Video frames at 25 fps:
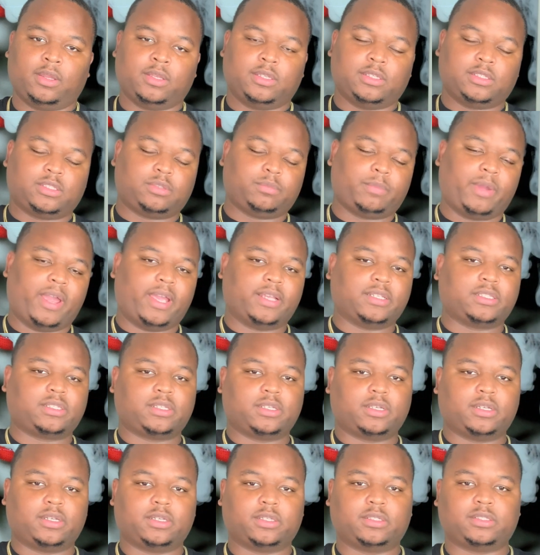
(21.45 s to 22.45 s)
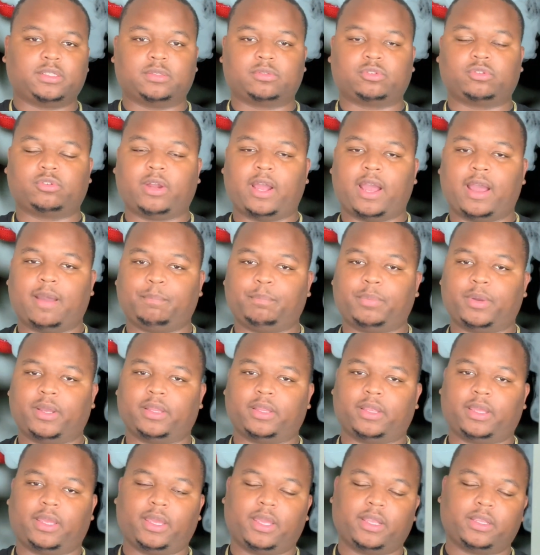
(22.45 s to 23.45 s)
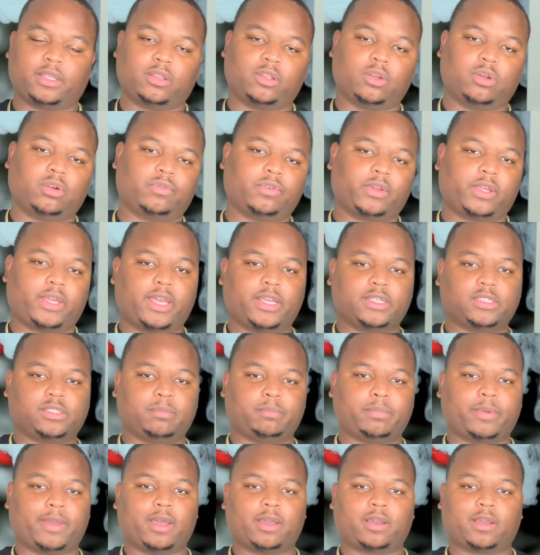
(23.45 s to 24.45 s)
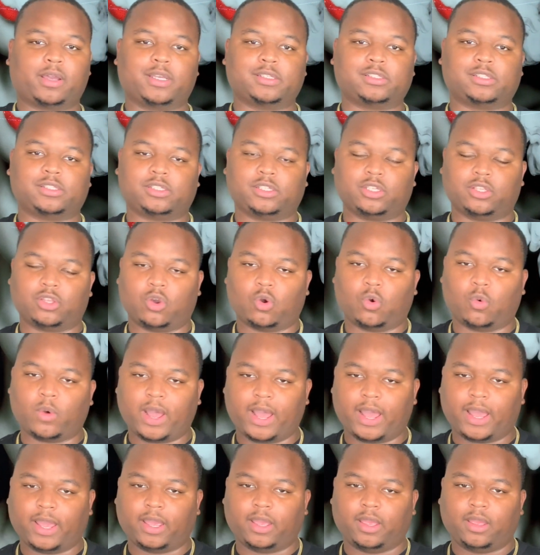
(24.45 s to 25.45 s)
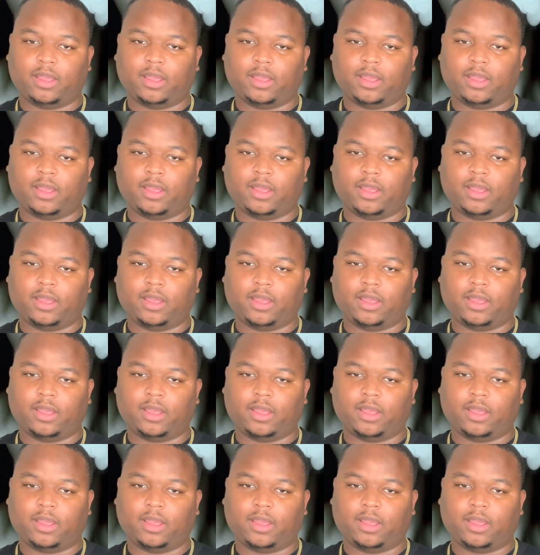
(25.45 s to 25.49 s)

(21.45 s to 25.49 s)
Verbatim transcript: Smash the subscribe button and hit the notification bell, because you know why?